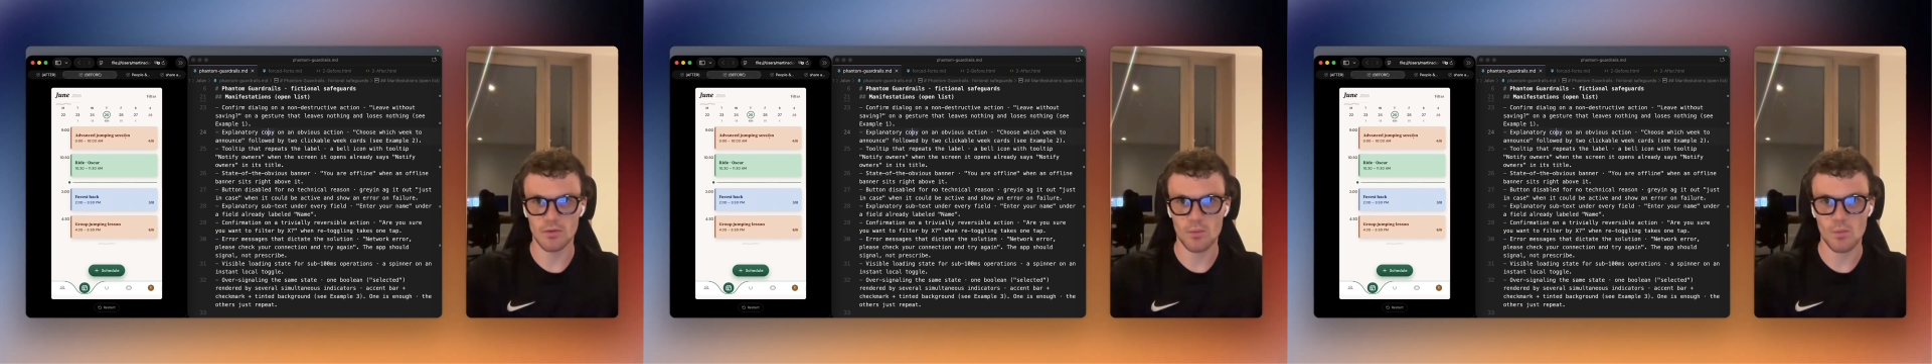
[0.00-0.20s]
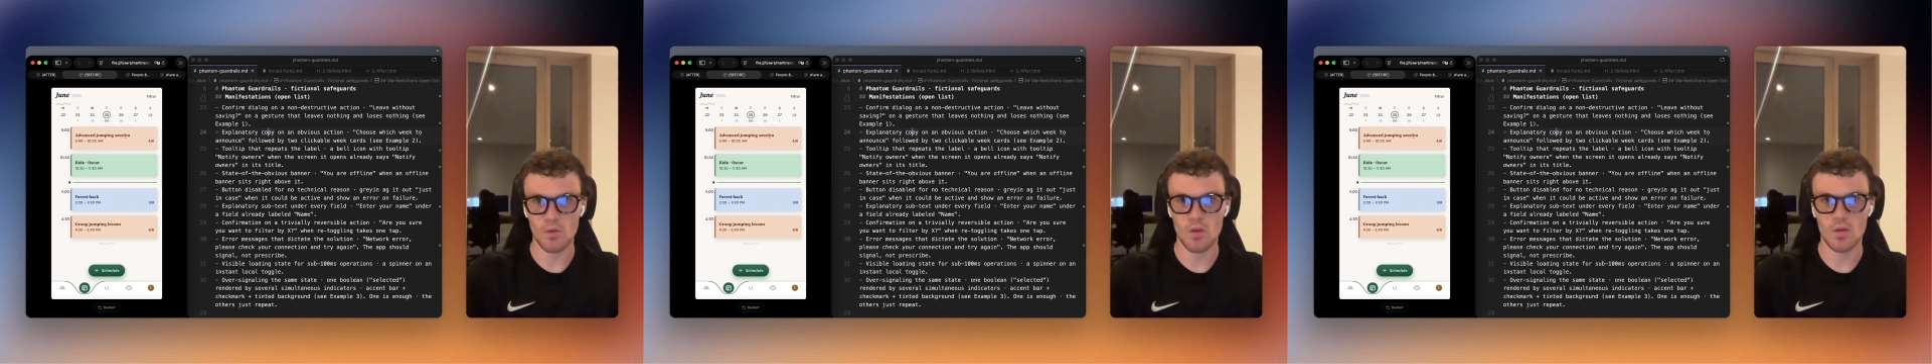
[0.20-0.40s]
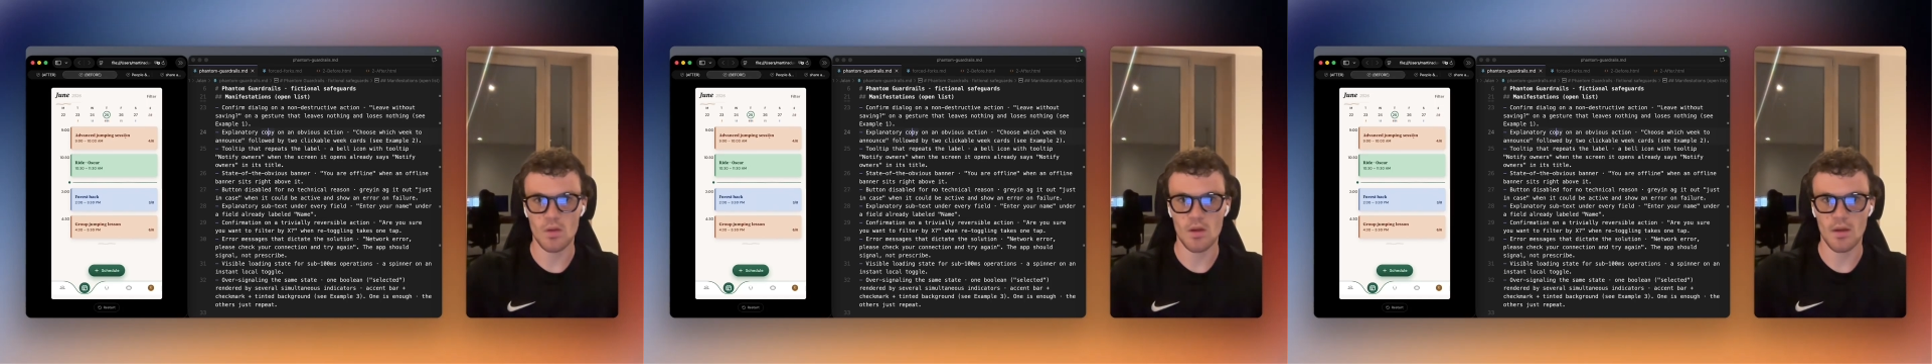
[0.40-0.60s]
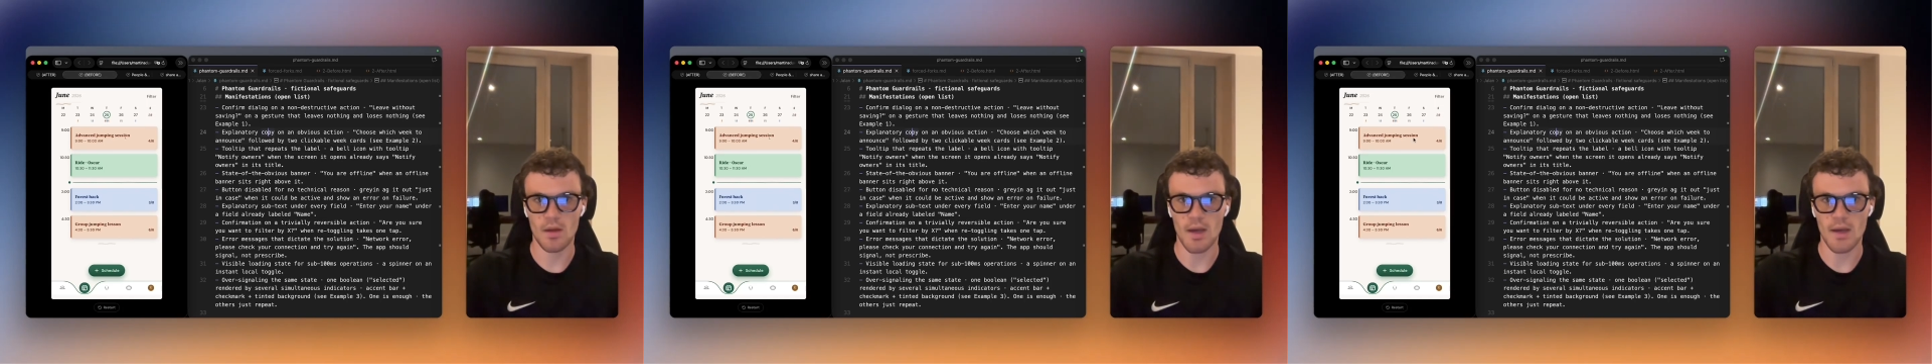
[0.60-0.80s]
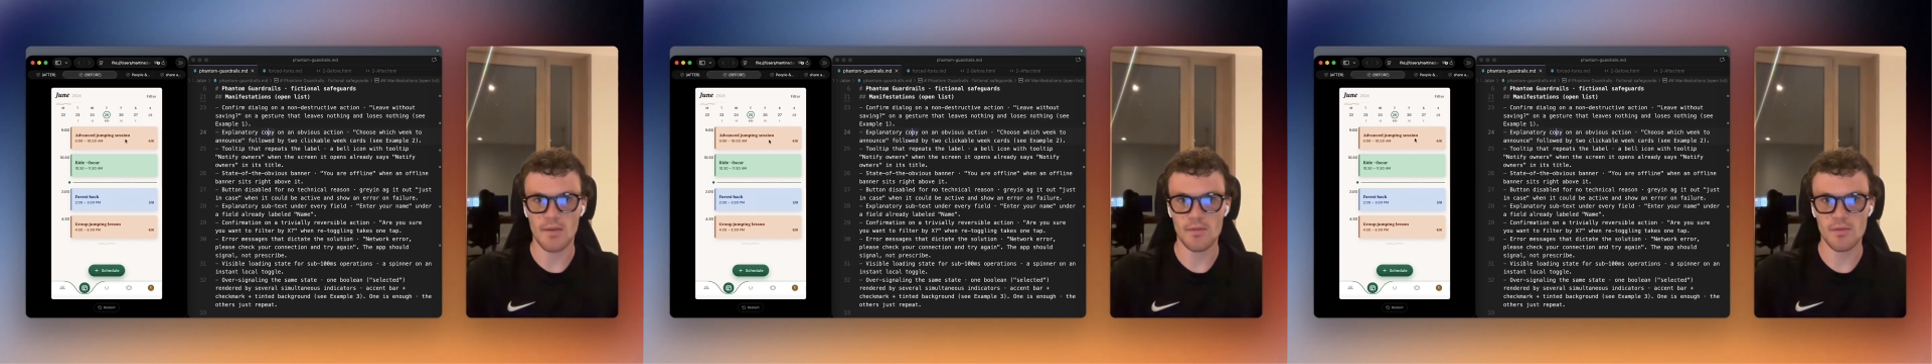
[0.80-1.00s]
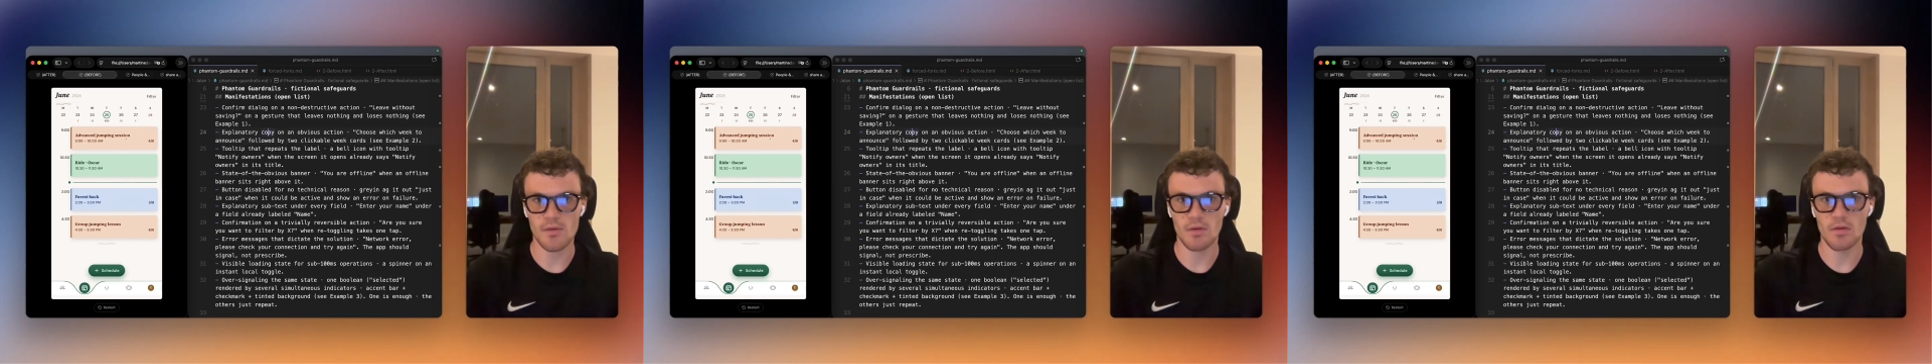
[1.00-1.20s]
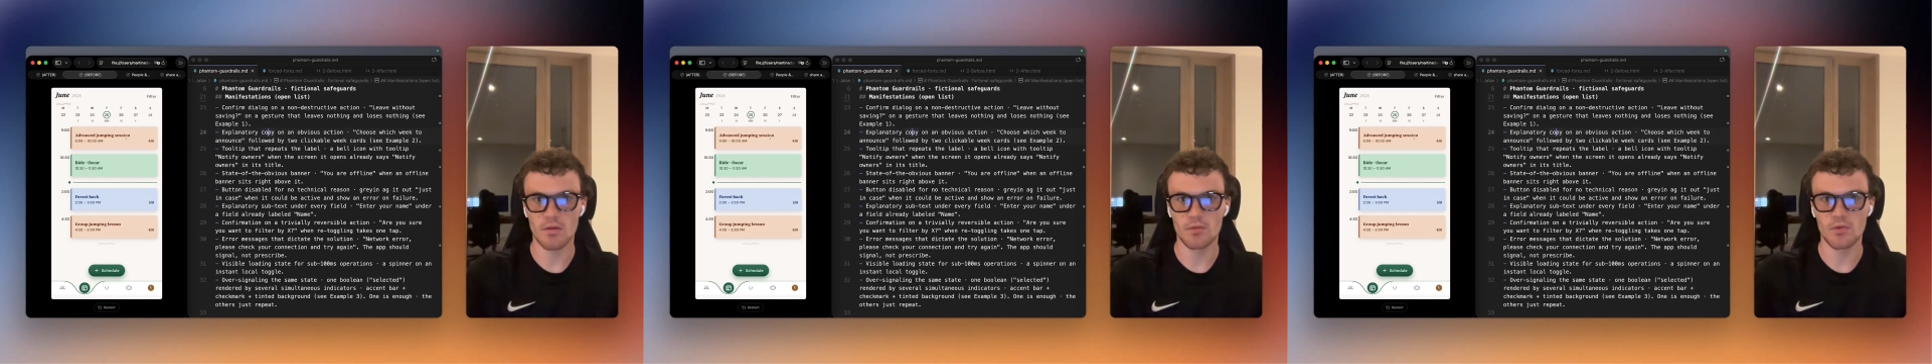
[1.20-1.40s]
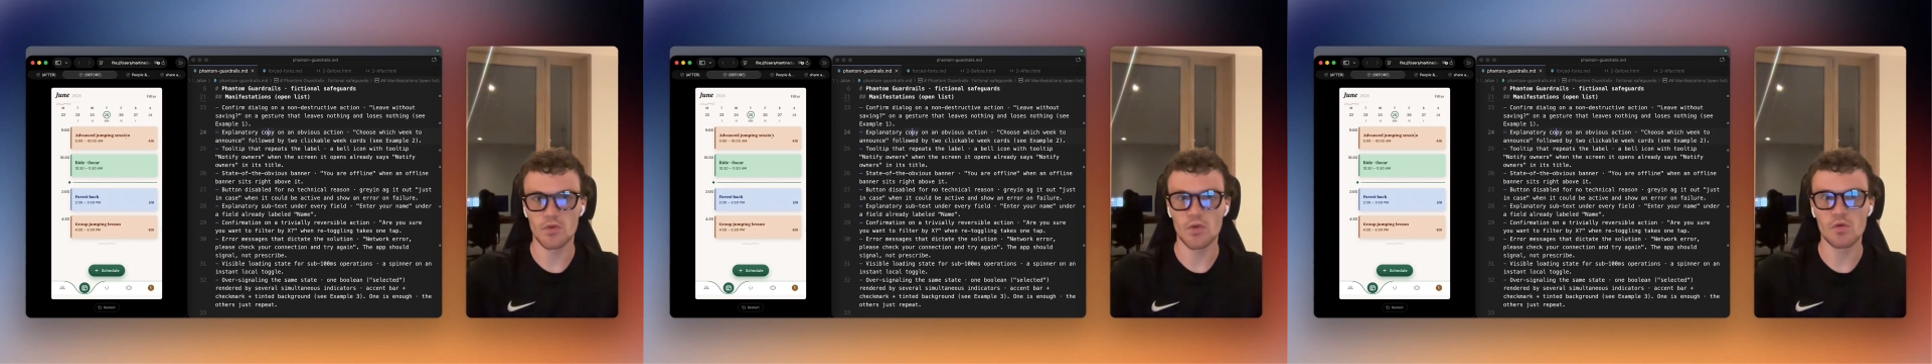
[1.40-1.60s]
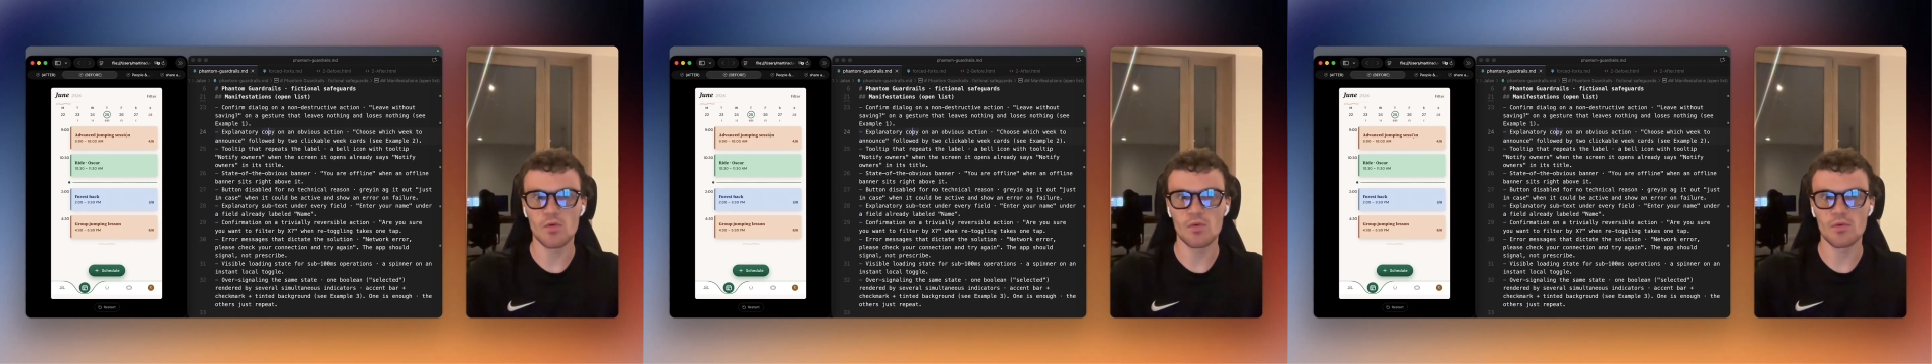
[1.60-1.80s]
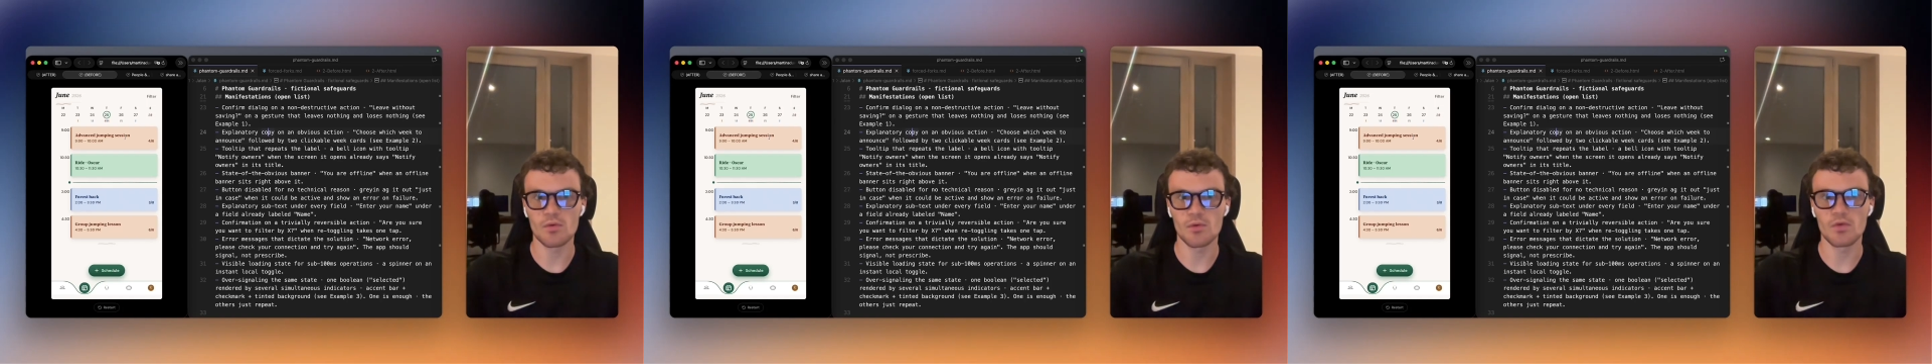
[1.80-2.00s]
when I asked Claude
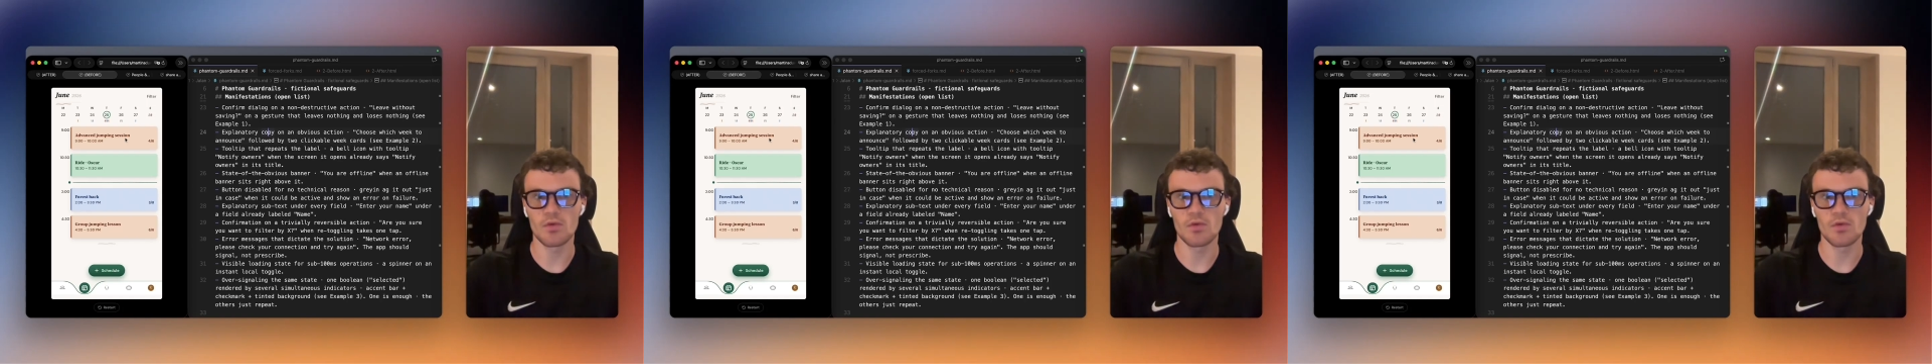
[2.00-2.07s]
to